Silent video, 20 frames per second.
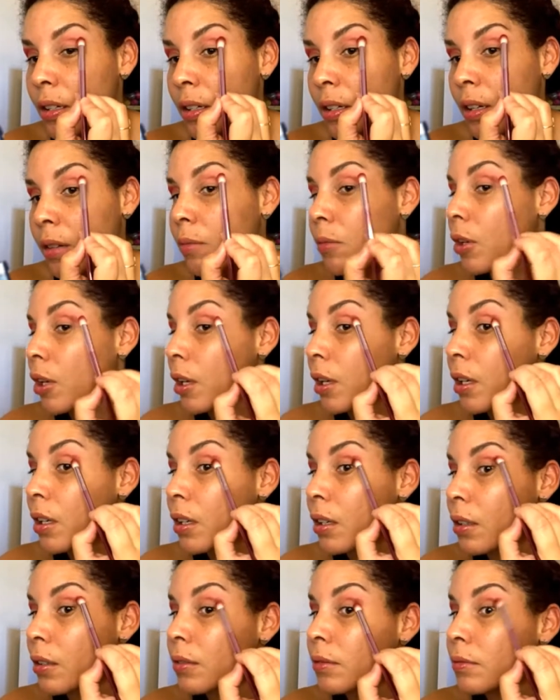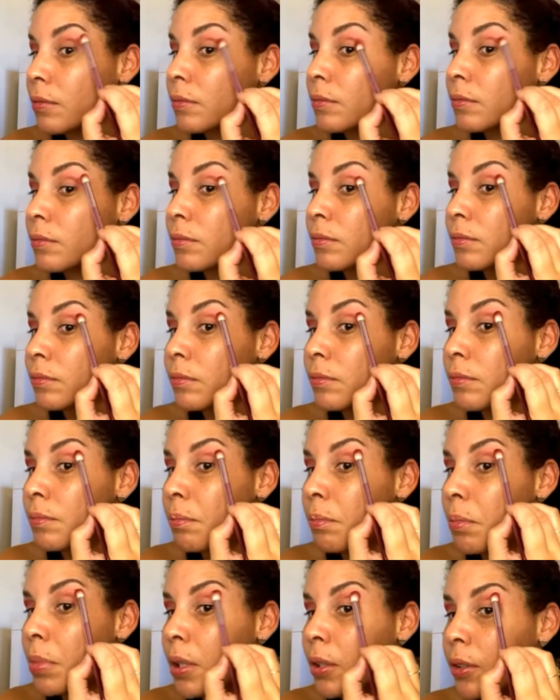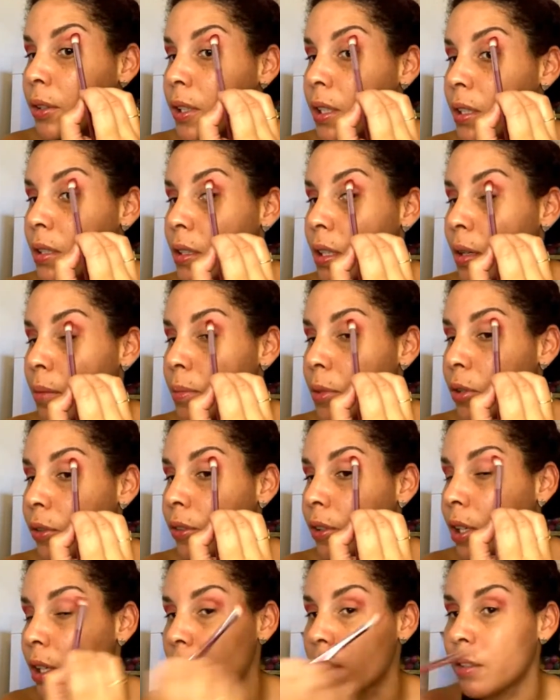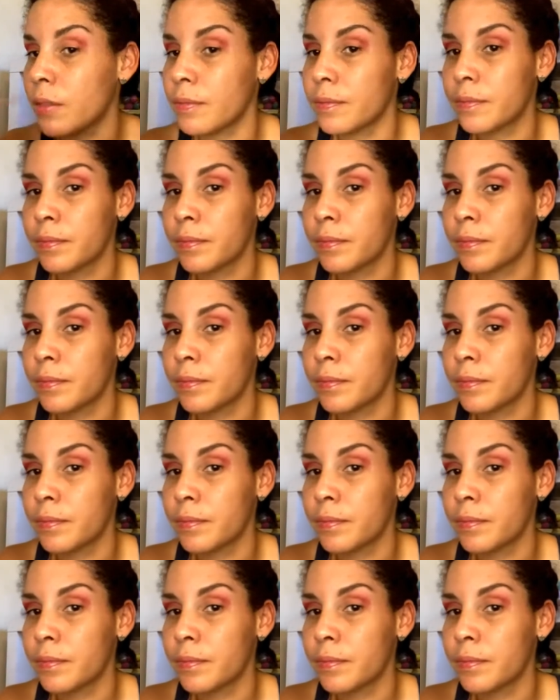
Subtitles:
And we're going to build this up over here.